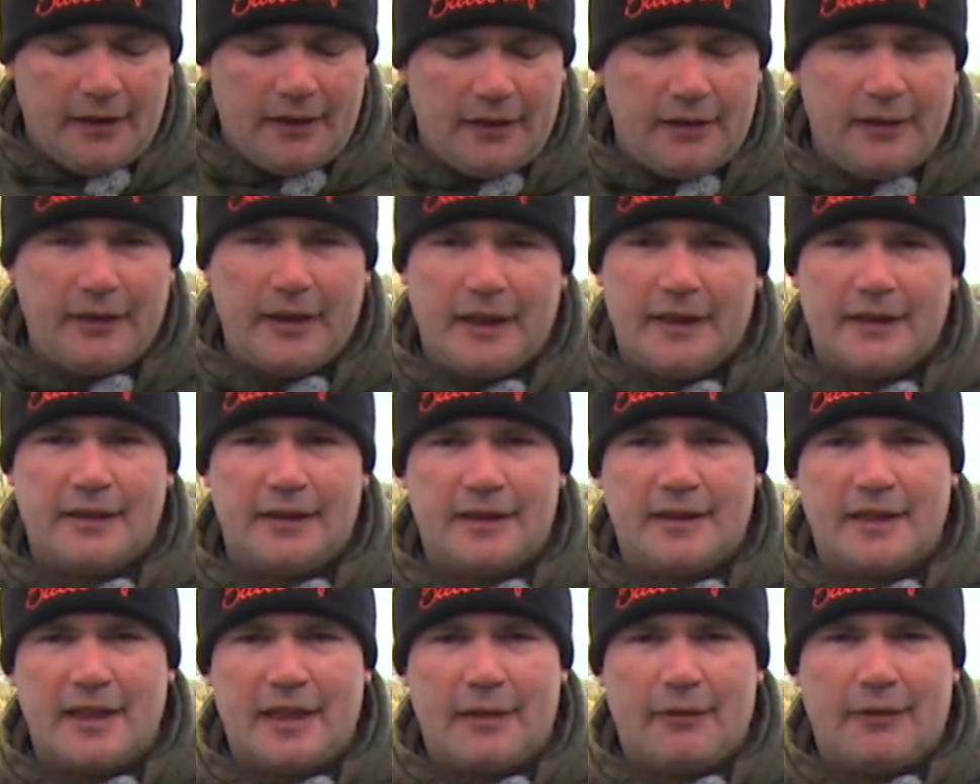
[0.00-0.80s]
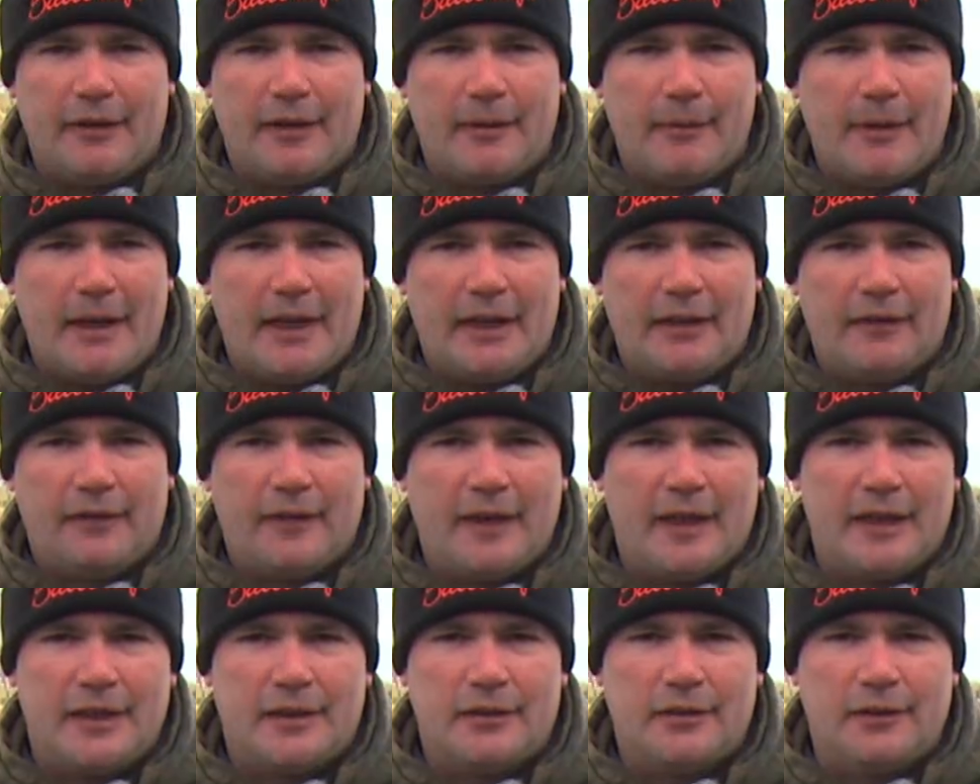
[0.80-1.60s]
you need to check with the
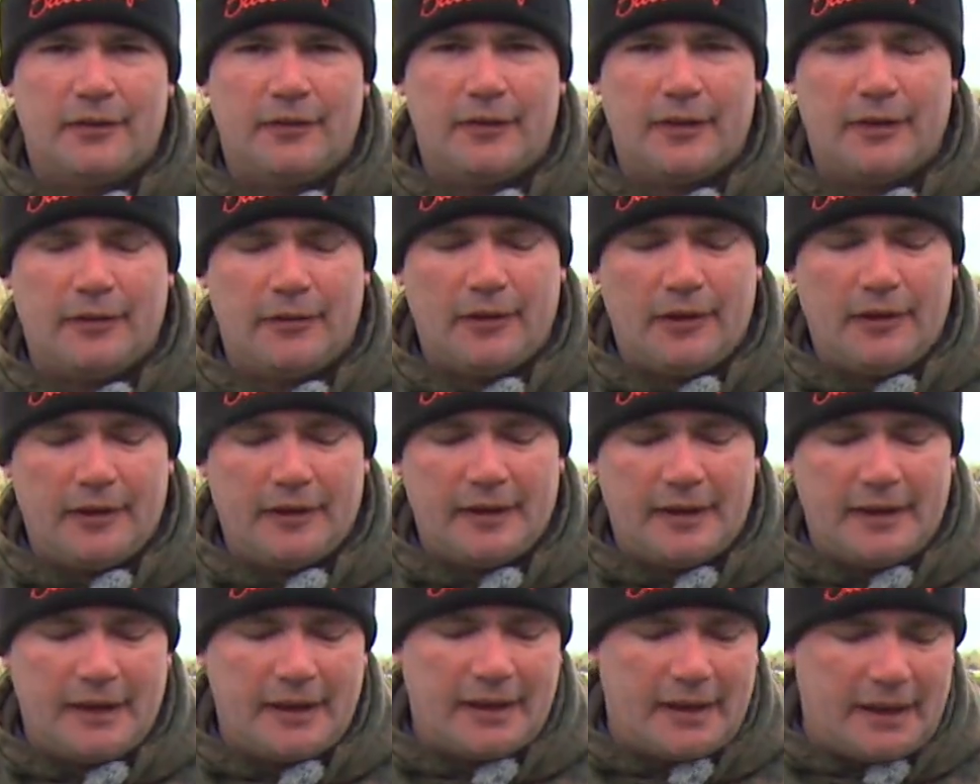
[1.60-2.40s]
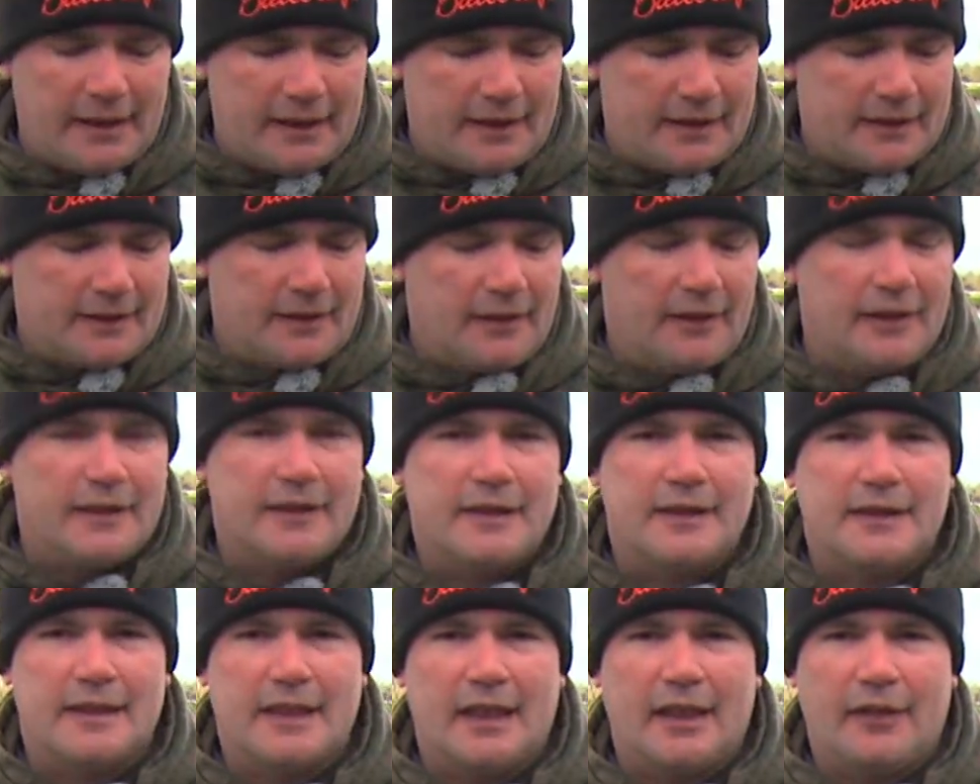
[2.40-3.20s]
manufacturer of your rod that they're designed
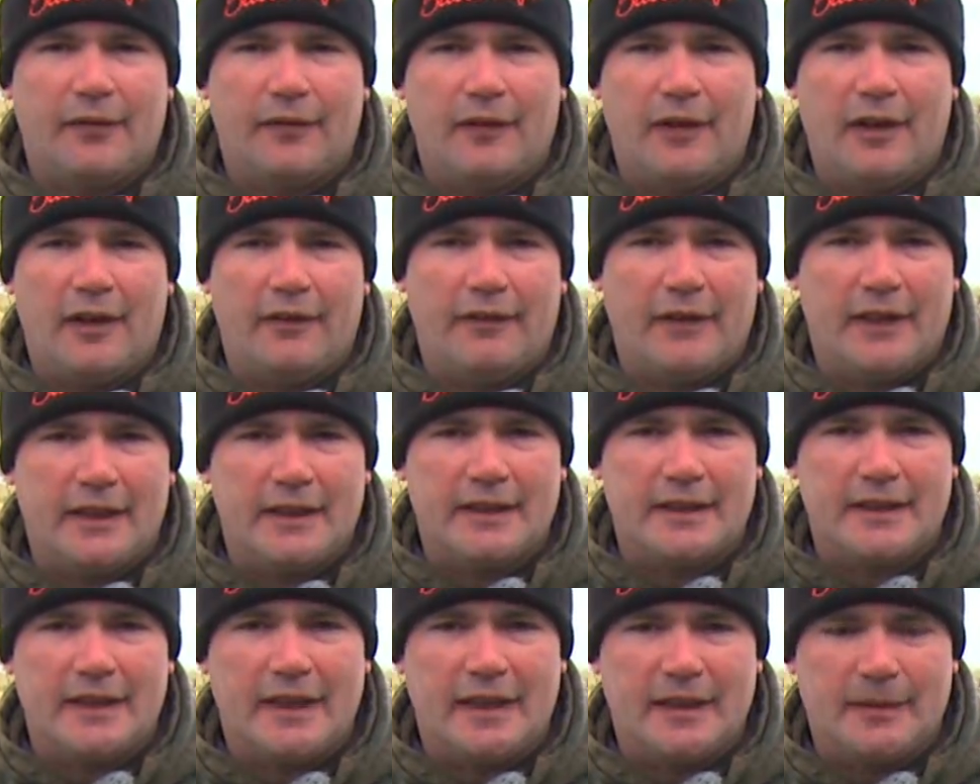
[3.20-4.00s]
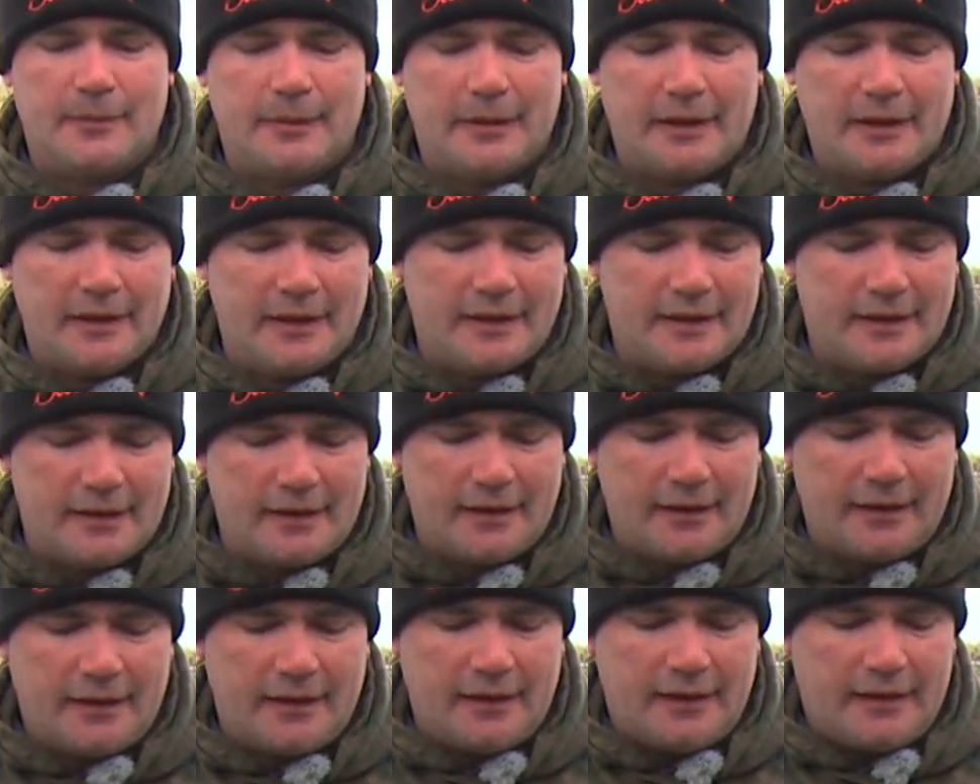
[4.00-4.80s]
to take 5-ounce leads, because
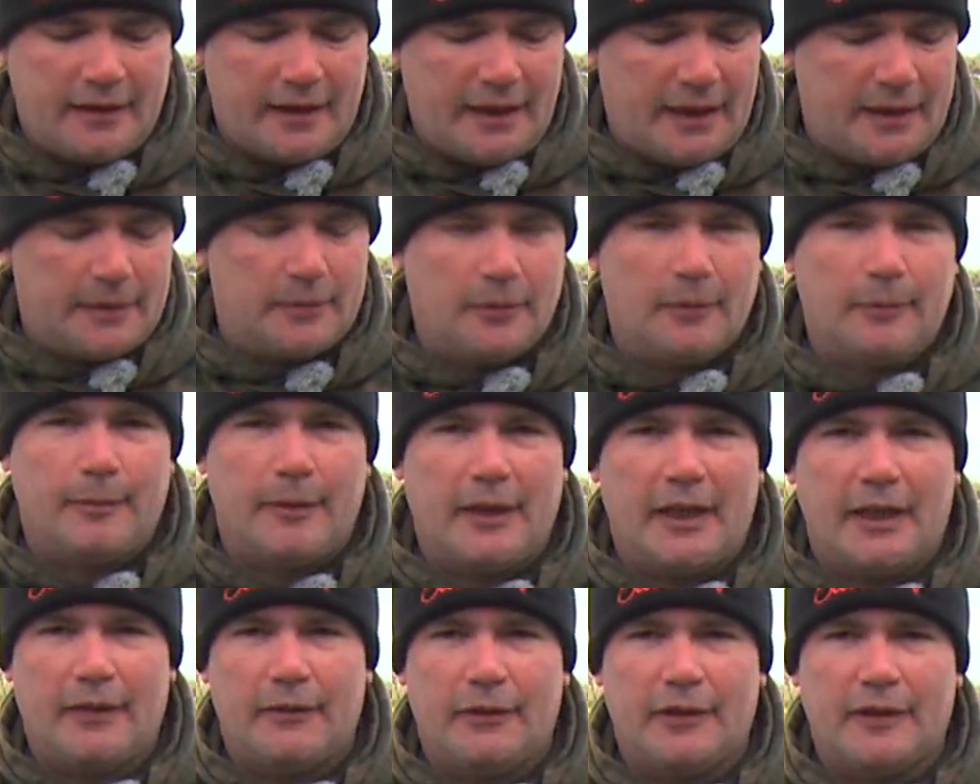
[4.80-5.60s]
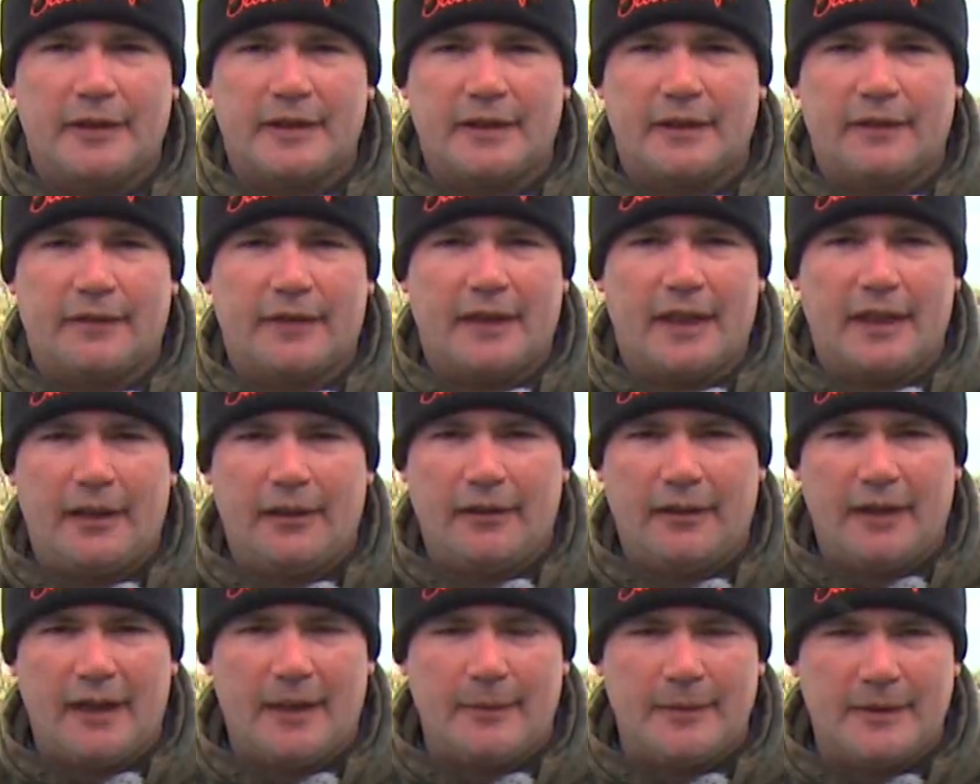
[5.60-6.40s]
these will break rods if they're
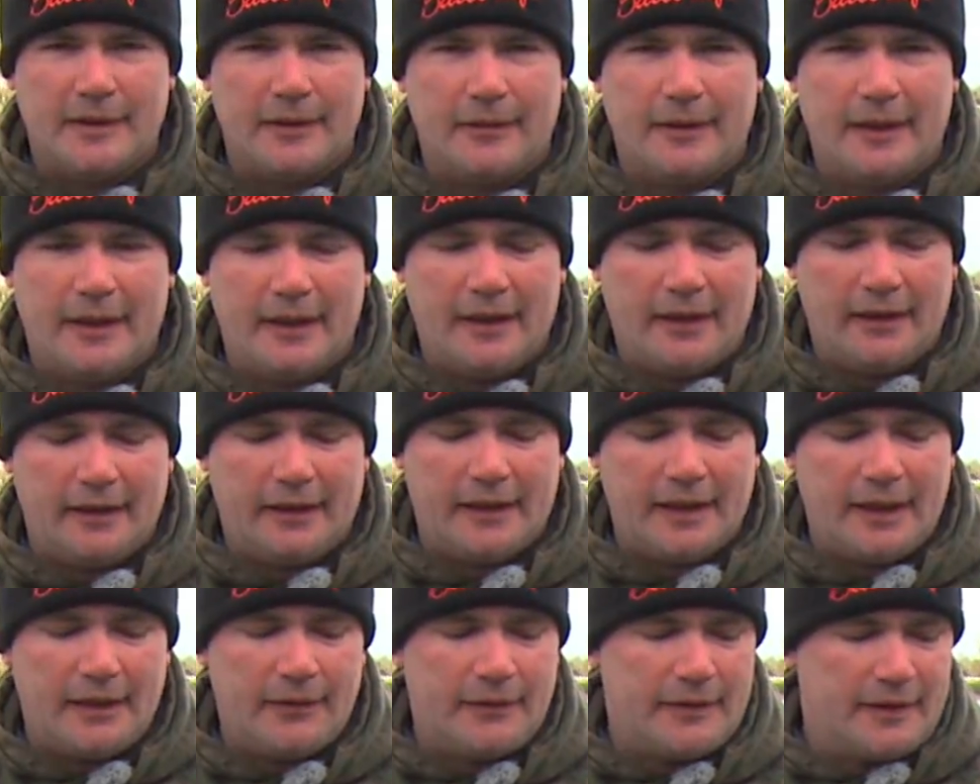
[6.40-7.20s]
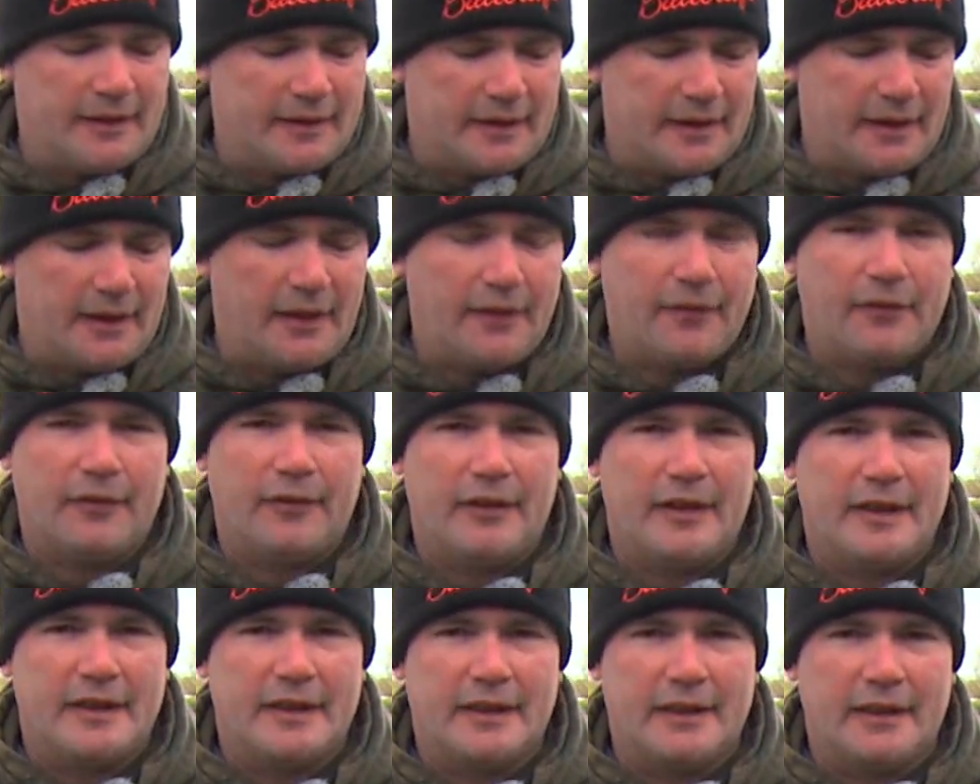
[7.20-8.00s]
not up to it, okay? Which is another
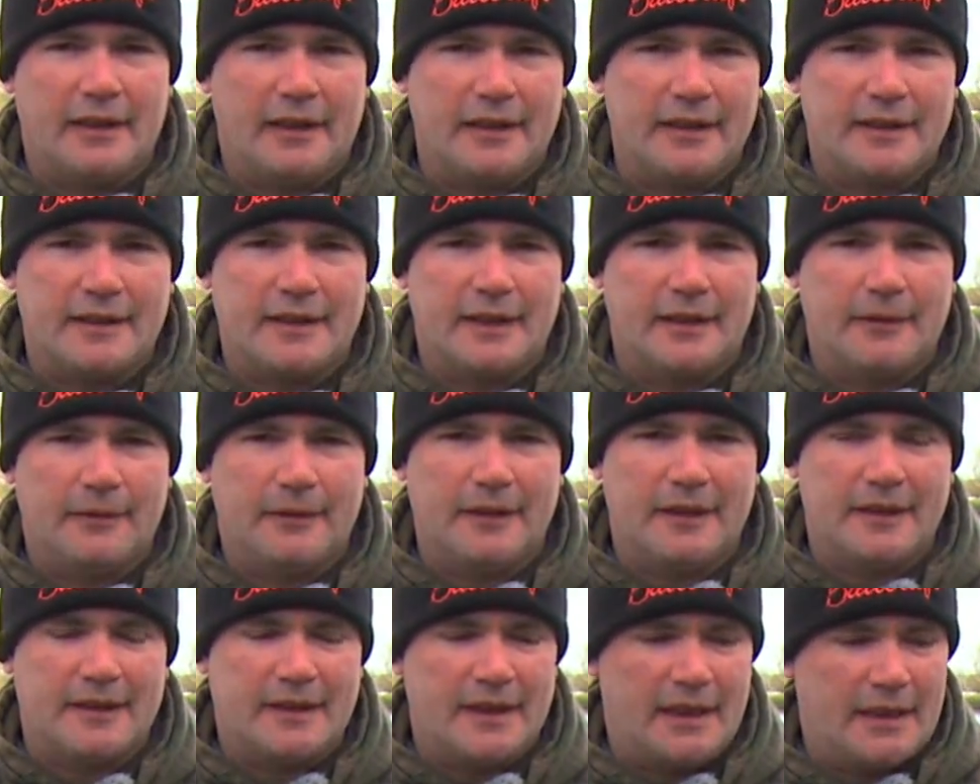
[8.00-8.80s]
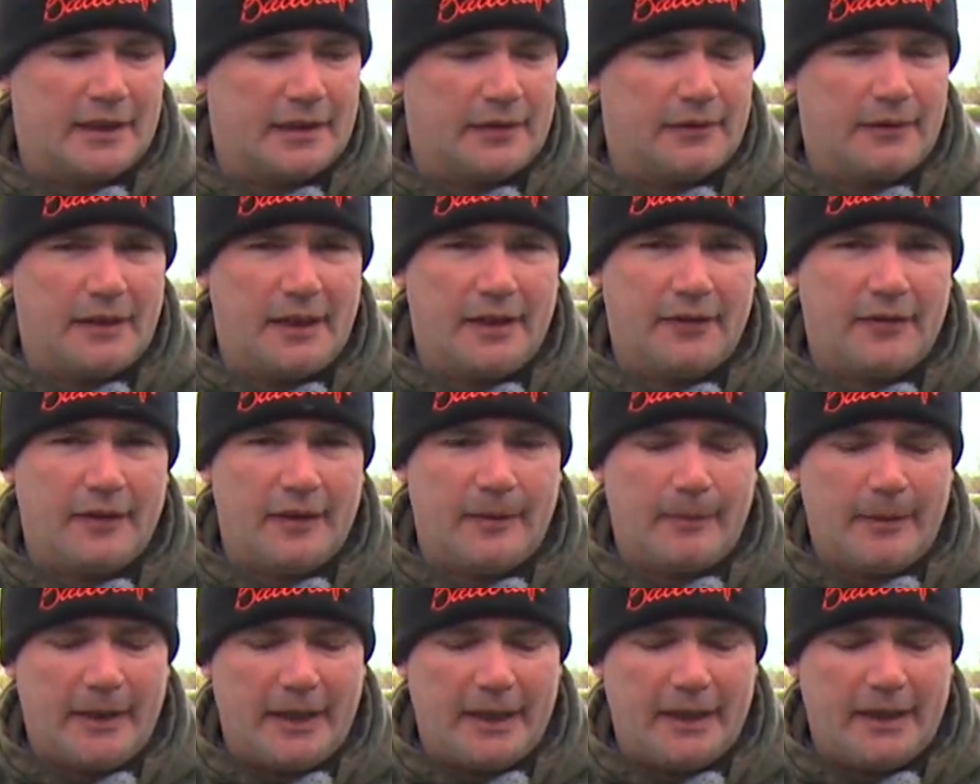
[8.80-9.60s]
reason that I stick with the Century
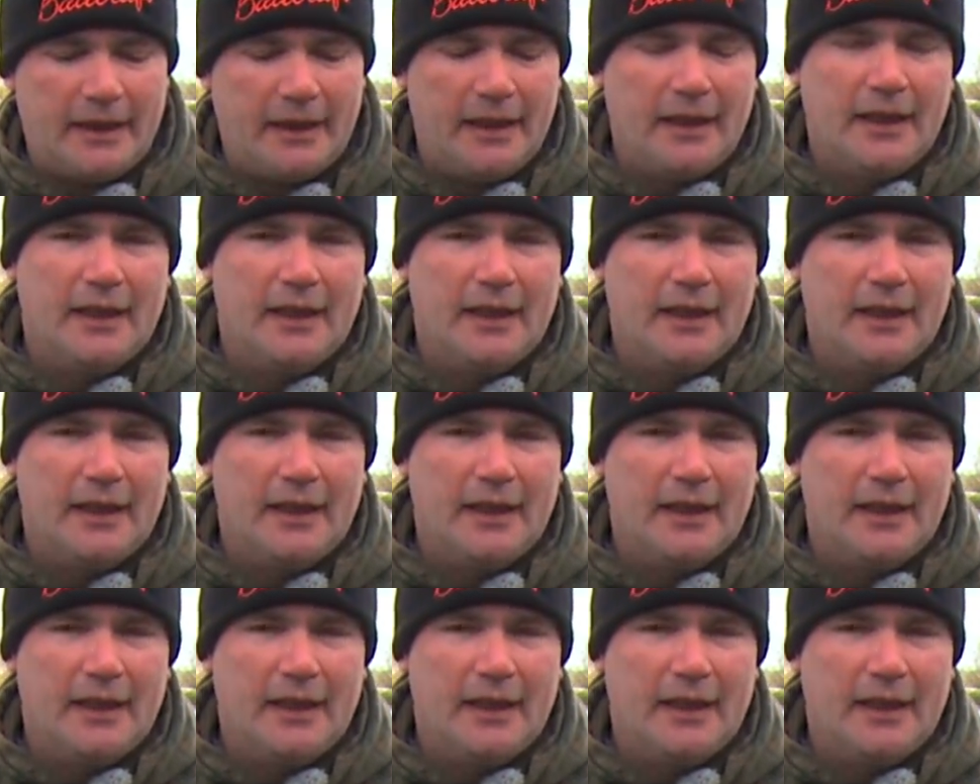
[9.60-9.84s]
FMA.